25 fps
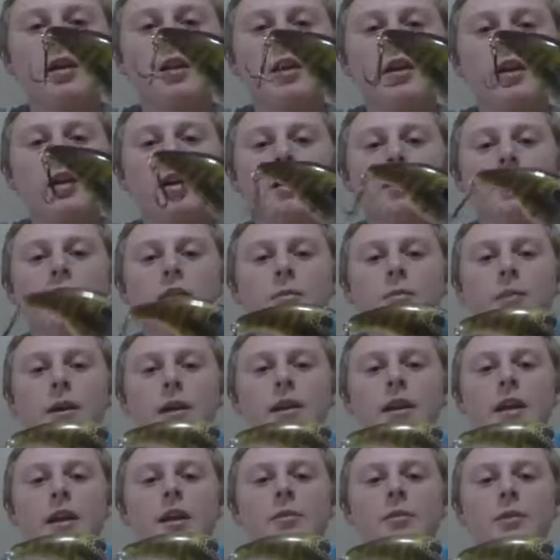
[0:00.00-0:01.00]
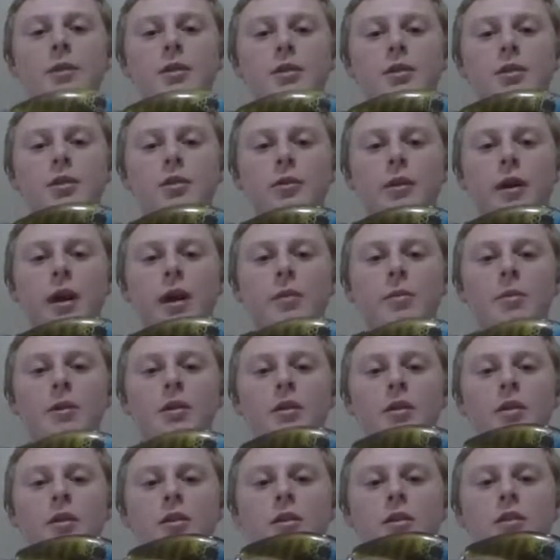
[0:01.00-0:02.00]
and my dad went to grab
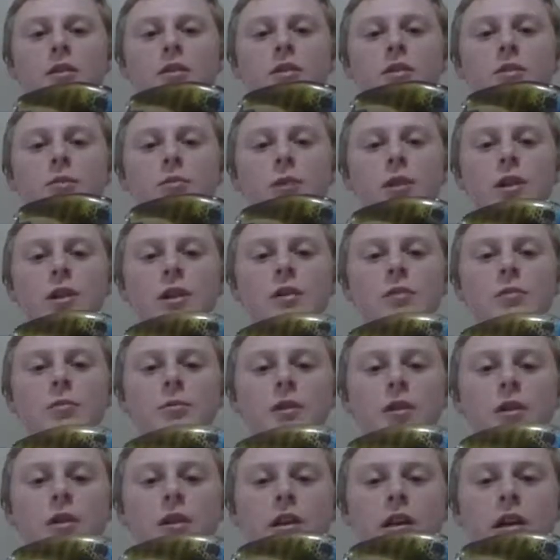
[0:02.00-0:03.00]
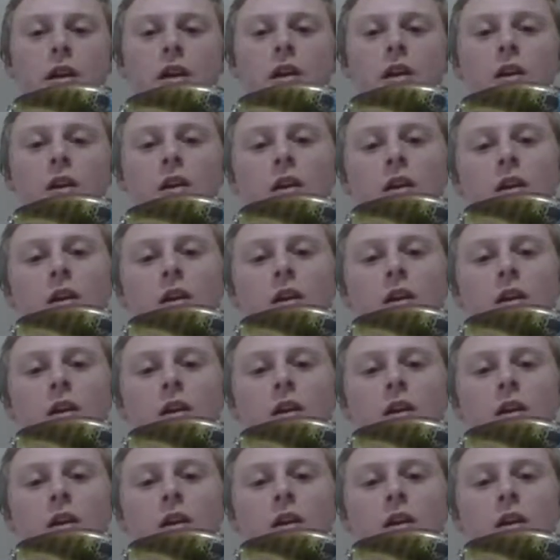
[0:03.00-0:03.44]
it because we didn't want a net,